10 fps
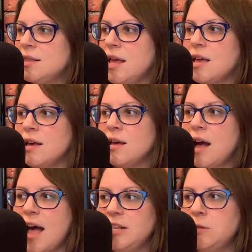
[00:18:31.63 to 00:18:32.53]
Like
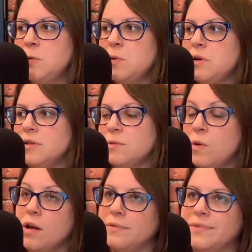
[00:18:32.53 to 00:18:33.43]
high schools,
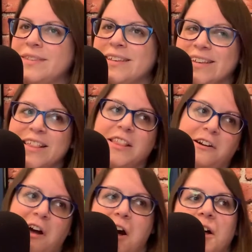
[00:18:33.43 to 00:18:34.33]
well
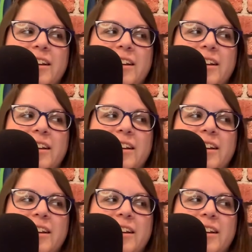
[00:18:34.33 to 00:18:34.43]
they're not.